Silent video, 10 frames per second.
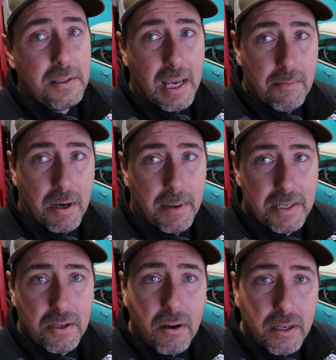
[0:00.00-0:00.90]
came up. I
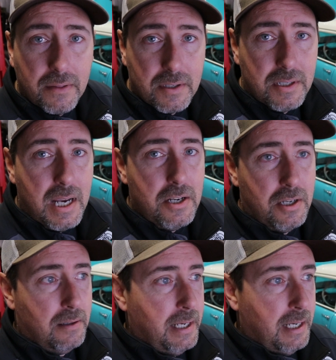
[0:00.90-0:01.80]
saw it in the
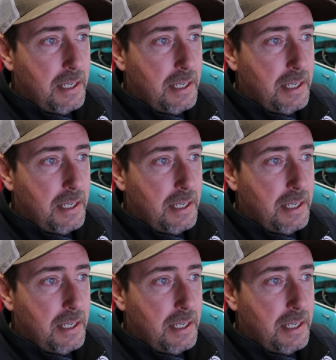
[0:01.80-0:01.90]
staging lane.